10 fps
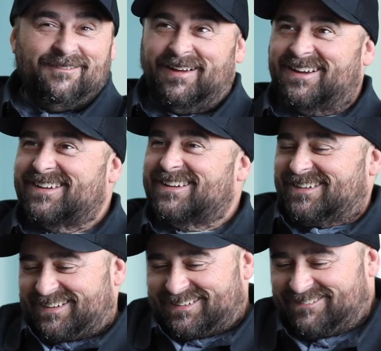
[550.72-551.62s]
I'm like,
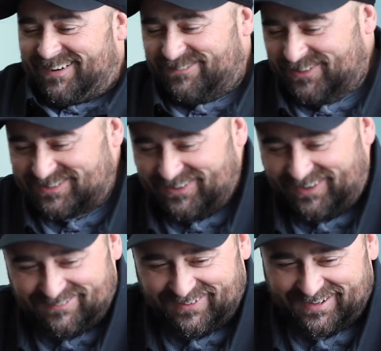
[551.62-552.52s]
when I first
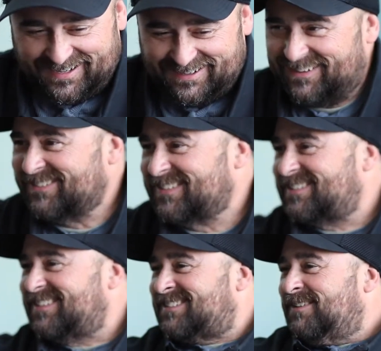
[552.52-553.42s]
got him, I'm like, I don't know if
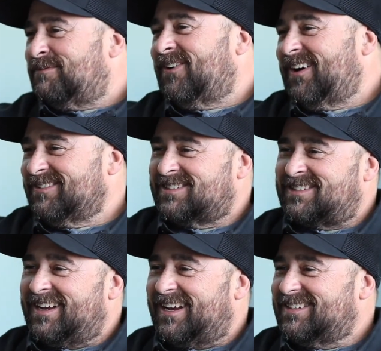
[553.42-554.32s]
there's something wrong with this
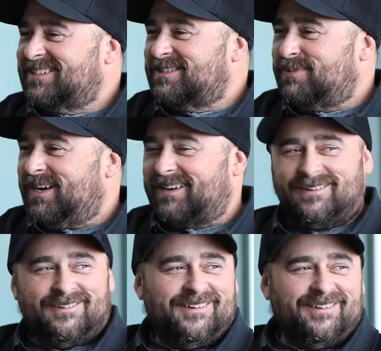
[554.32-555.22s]
guy. He doesn't bark
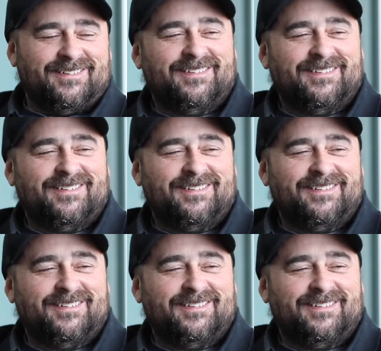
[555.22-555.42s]
at all.